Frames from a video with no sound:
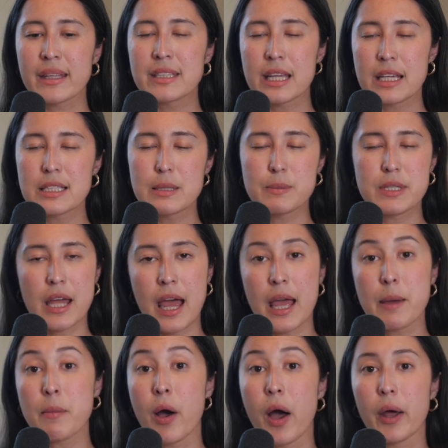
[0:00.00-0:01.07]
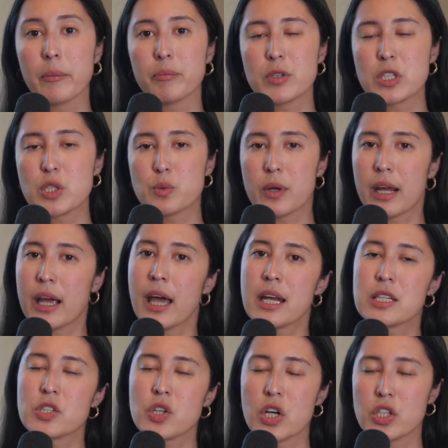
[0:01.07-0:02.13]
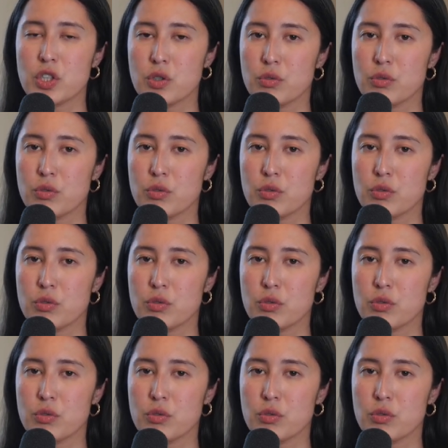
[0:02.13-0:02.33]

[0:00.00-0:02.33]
take some time on, which is when I kind of started